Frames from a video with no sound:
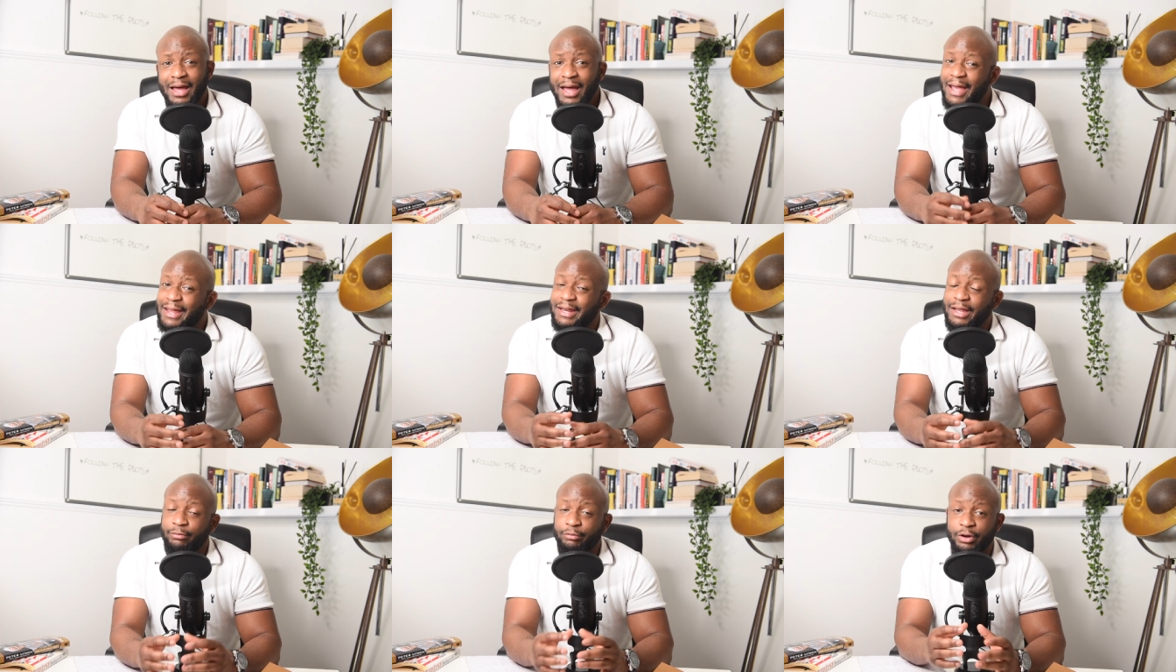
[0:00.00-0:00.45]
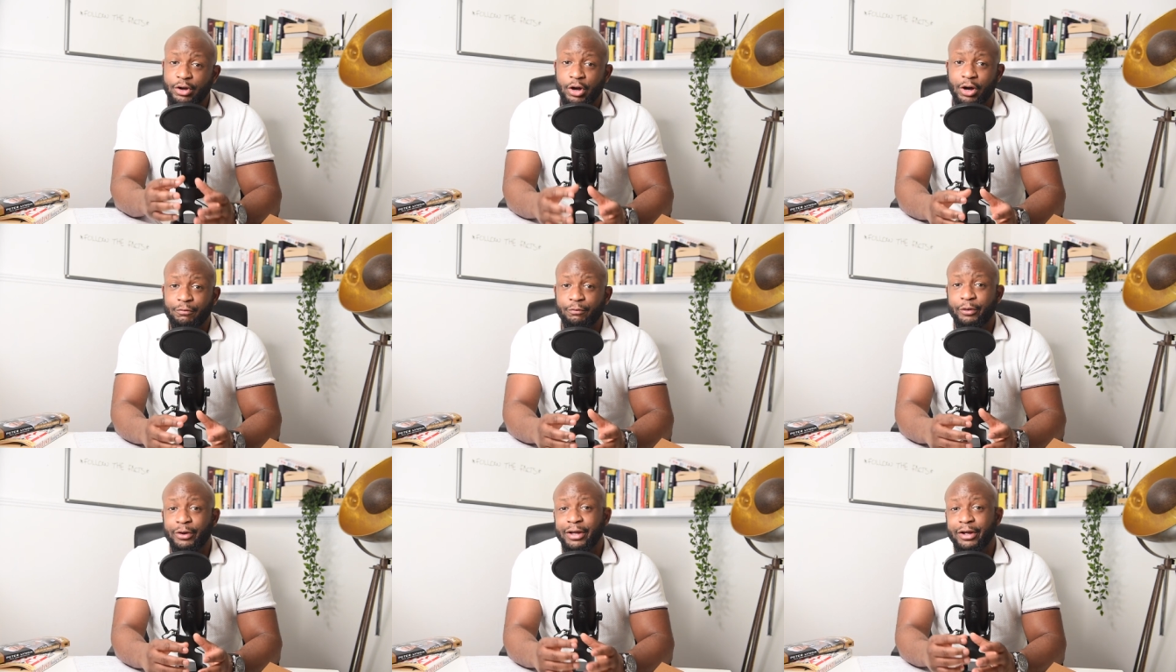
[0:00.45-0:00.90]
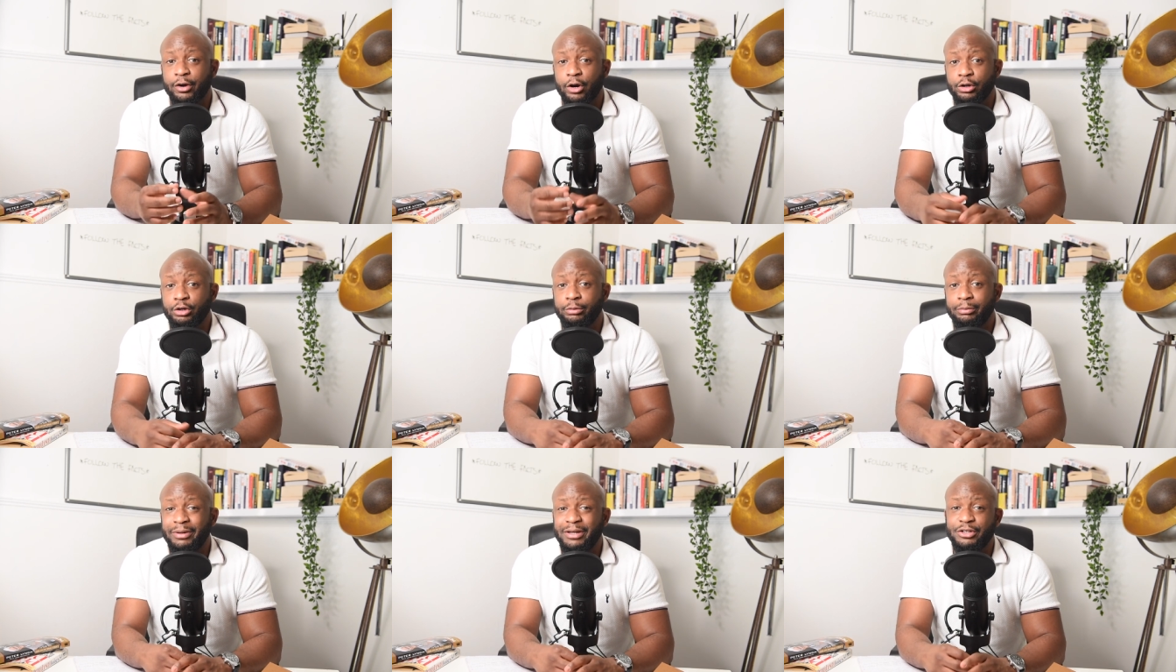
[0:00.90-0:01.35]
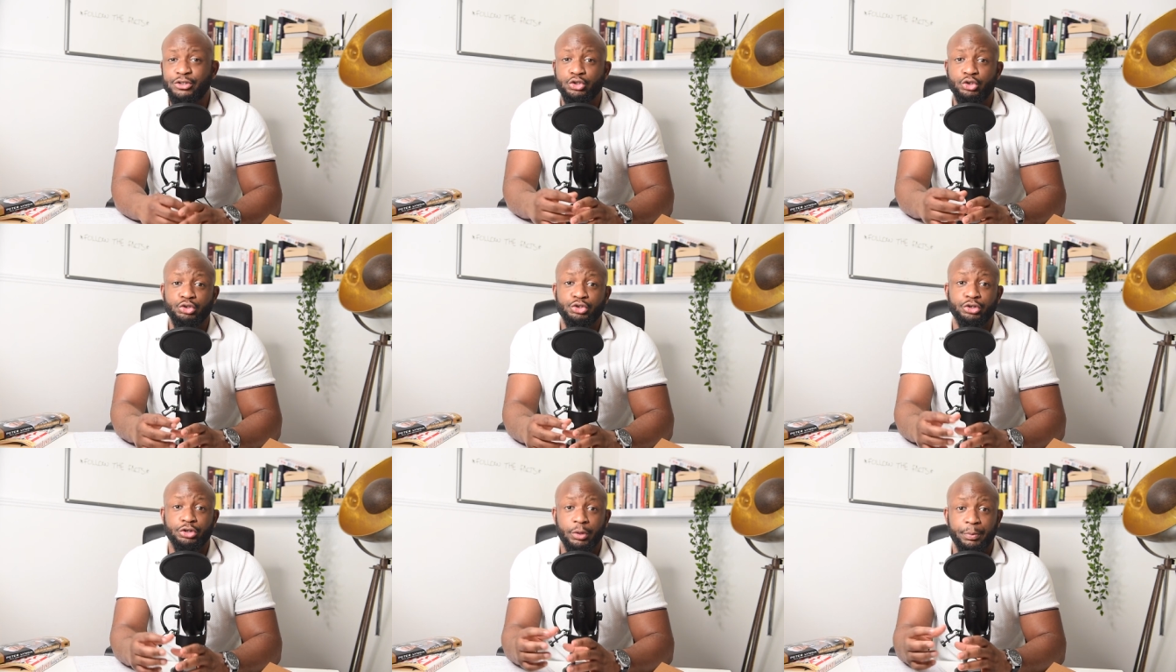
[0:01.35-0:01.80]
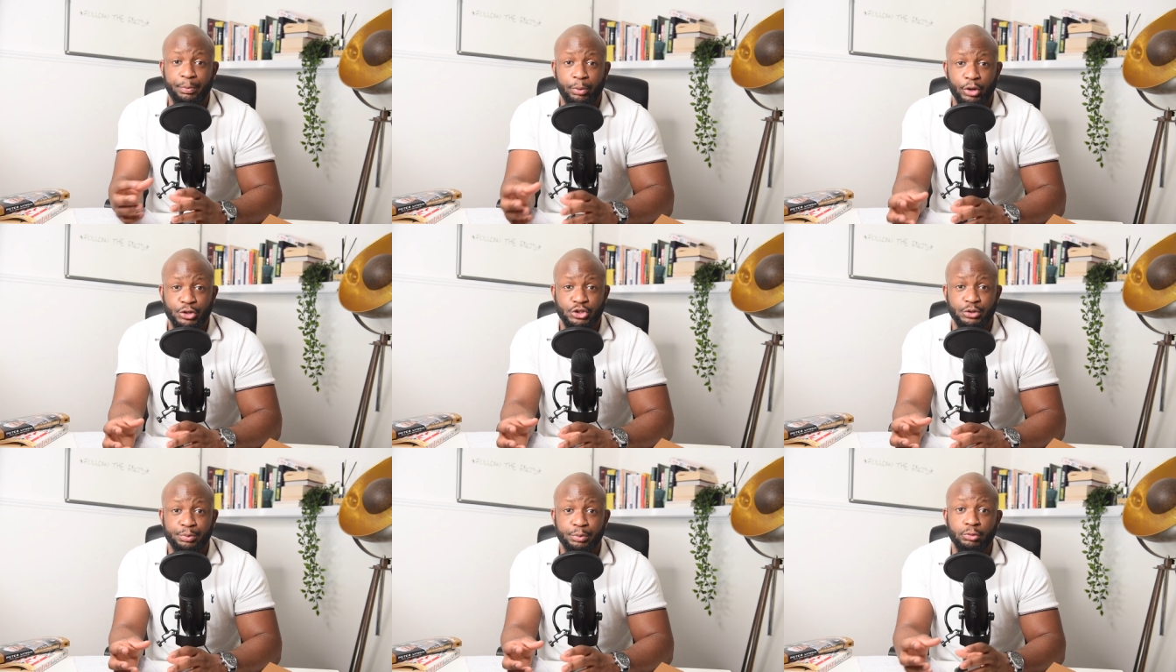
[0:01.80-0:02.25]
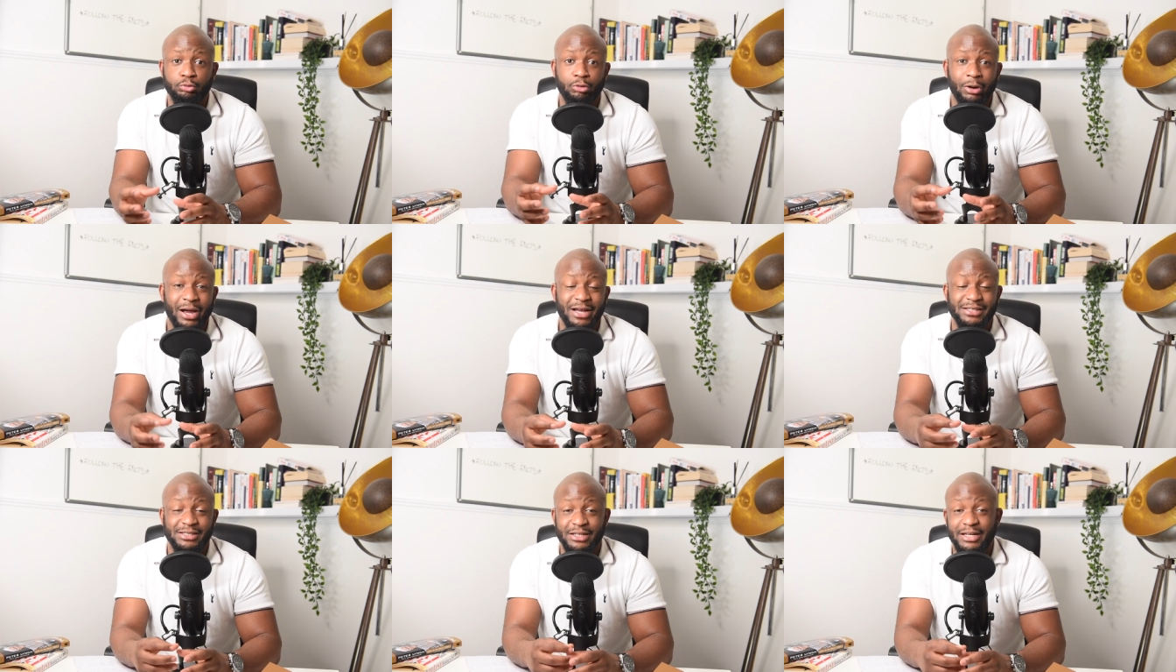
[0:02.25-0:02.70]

in a recovering economy due to the possible rise